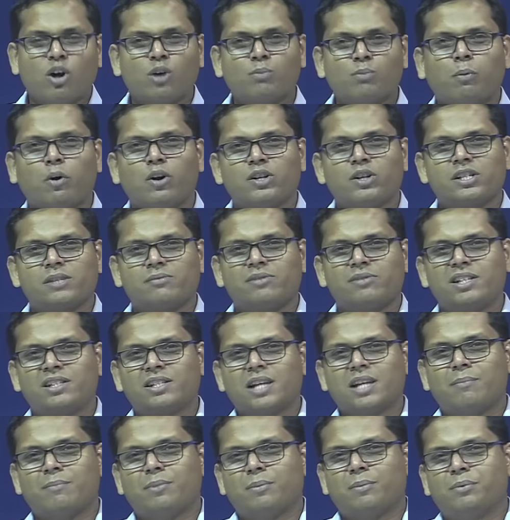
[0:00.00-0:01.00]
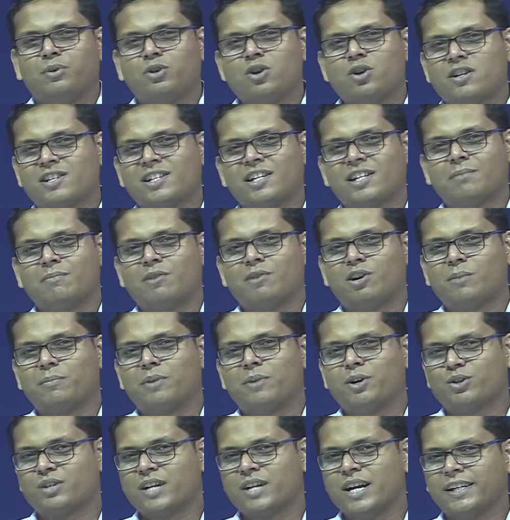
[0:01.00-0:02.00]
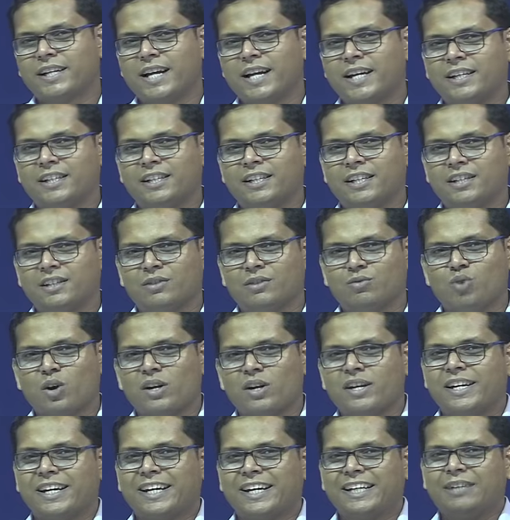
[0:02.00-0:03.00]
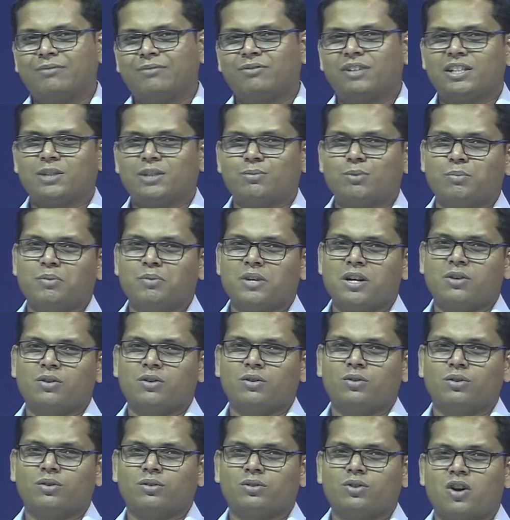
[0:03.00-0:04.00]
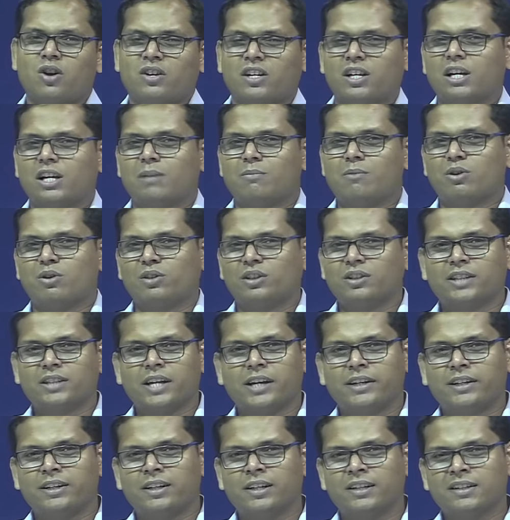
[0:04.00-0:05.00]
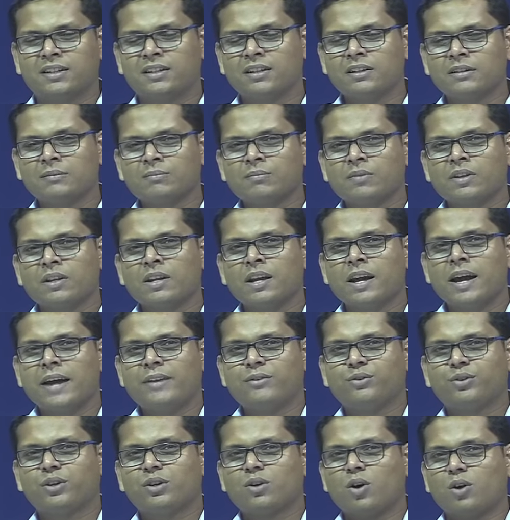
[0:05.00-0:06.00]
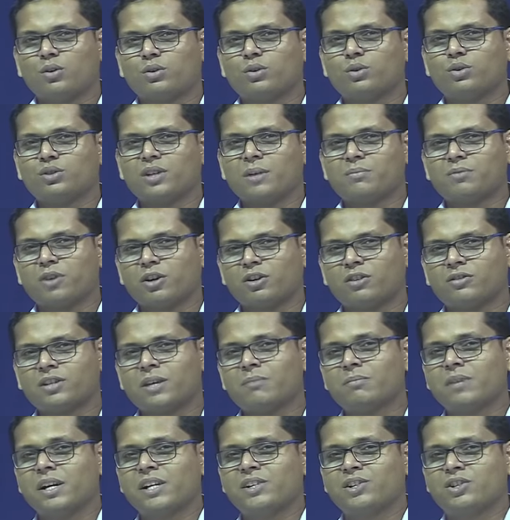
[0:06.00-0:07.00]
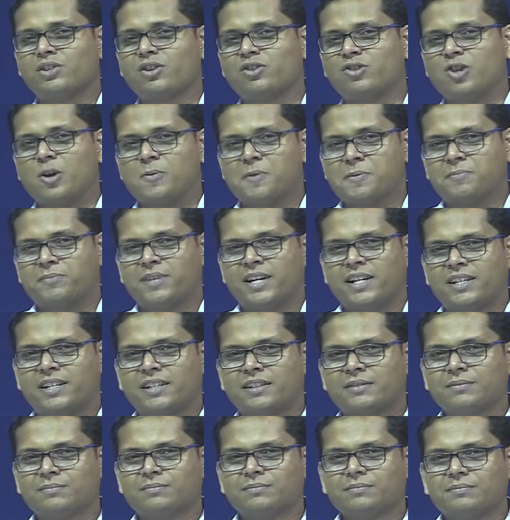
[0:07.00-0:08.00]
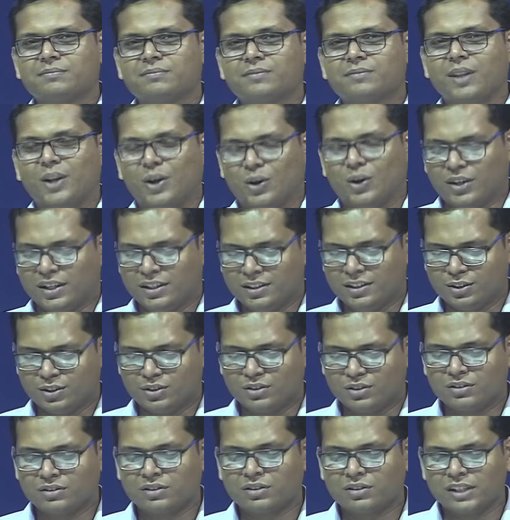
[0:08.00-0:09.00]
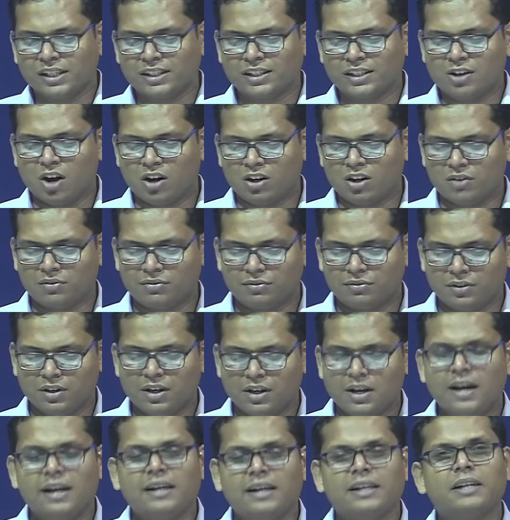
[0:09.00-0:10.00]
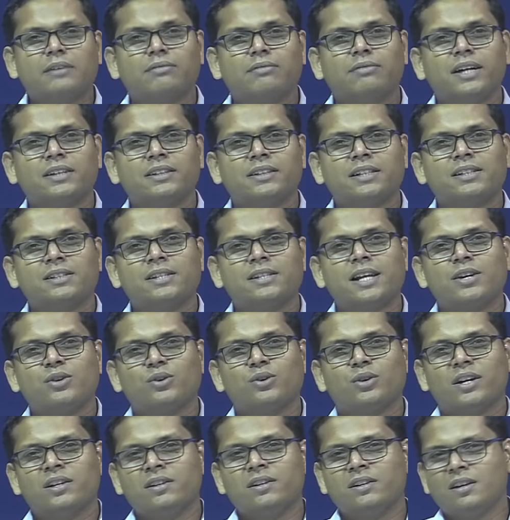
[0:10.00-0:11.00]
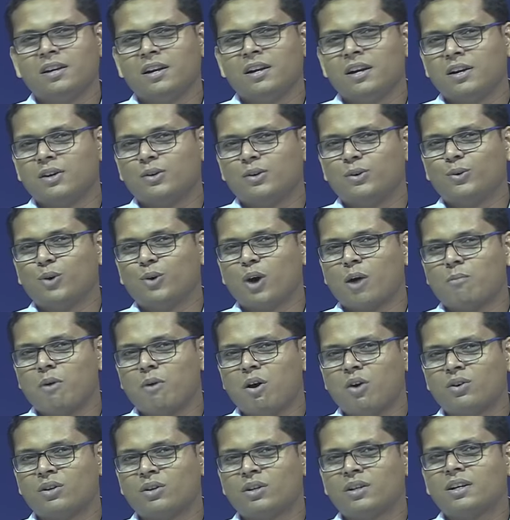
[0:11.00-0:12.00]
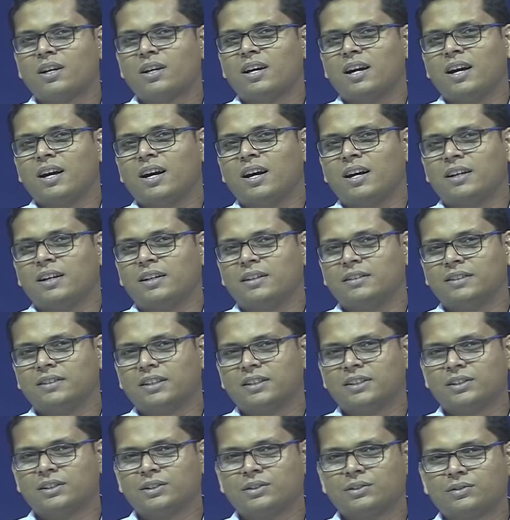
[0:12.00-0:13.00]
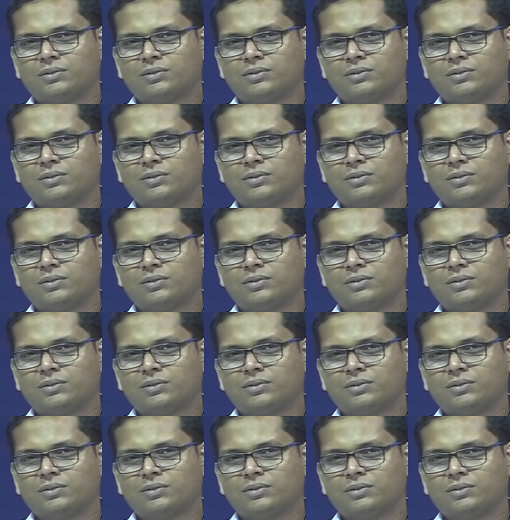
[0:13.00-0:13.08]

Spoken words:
positive things are people talking about a candidate, what negative things people are talking about this candidate, and you can also do some sort of summarization on top of that. Okay, so there is a lot of different things that you can do about this